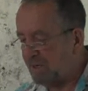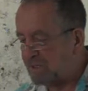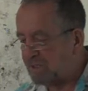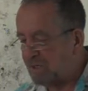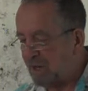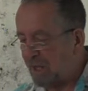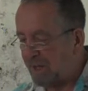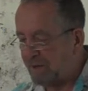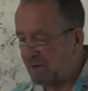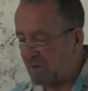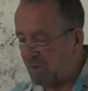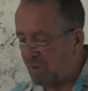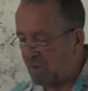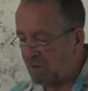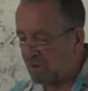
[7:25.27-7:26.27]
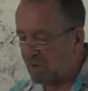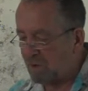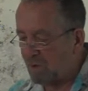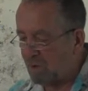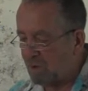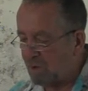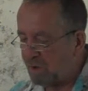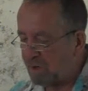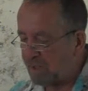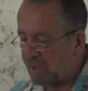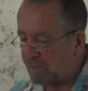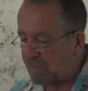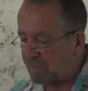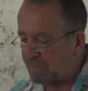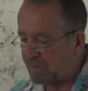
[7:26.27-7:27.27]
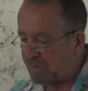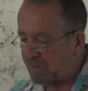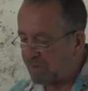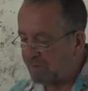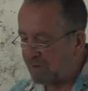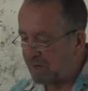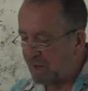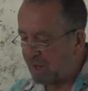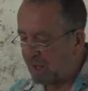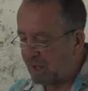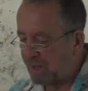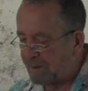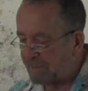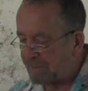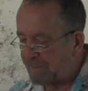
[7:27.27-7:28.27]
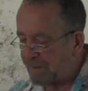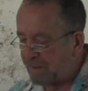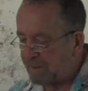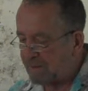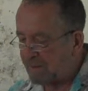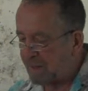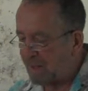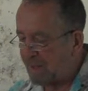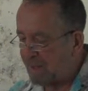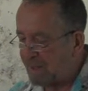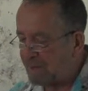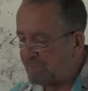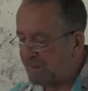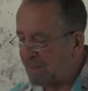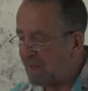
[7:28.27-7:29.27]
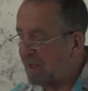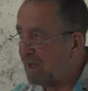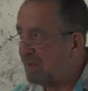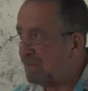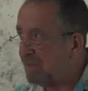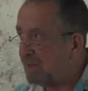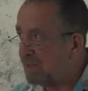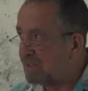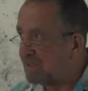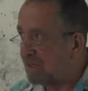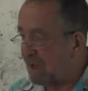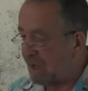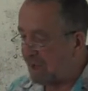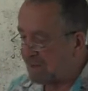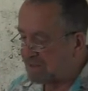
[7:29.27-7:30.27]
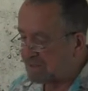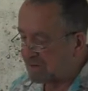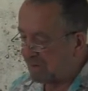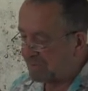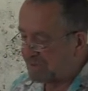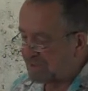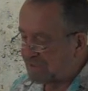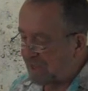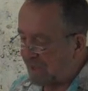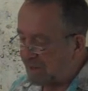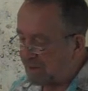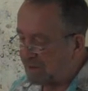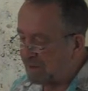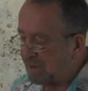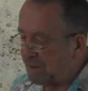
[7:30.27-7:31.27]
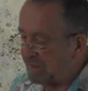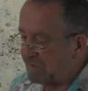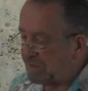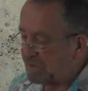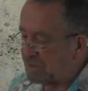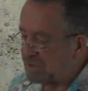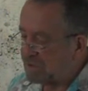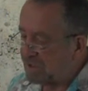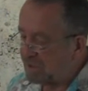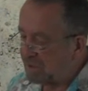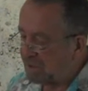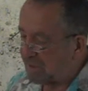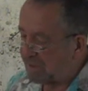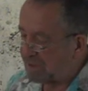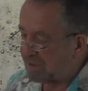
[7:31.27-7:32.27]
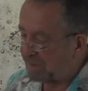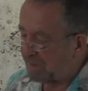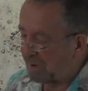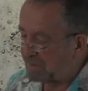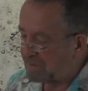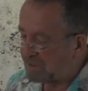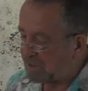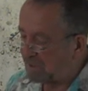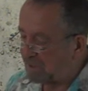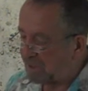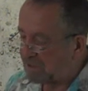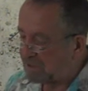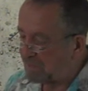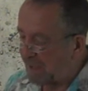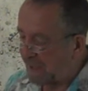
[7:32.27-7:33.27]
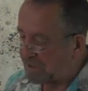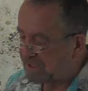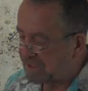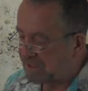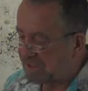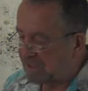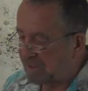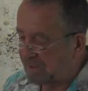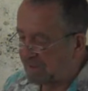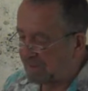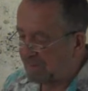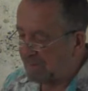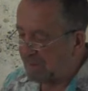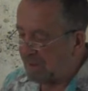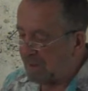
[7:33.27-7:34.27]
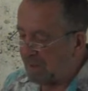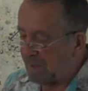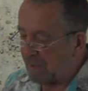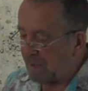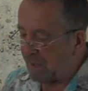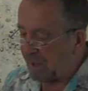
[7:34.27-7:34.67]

There's sort of like this haunting effect of Shakespeare without being Shakespeare. I'll read another one without reading you the Shakespearean source.